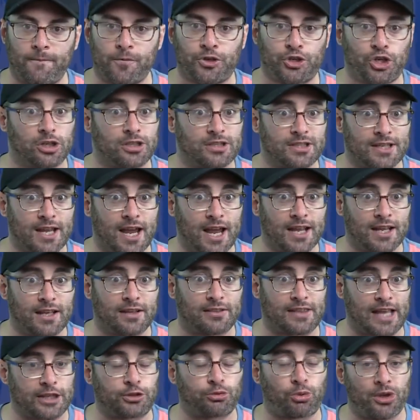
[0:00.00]
Just
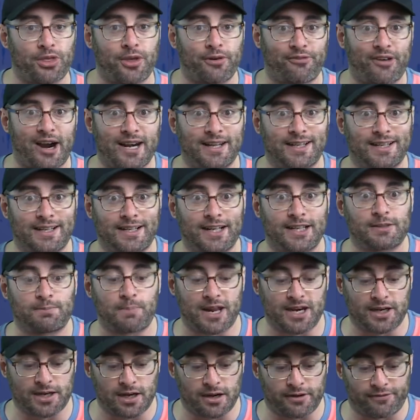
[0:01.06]
like, that's why they're fighting against
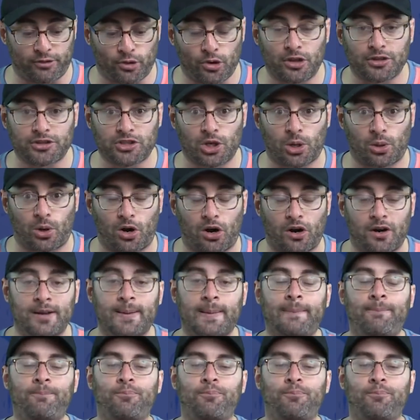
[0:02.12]
Medicare for All so hard,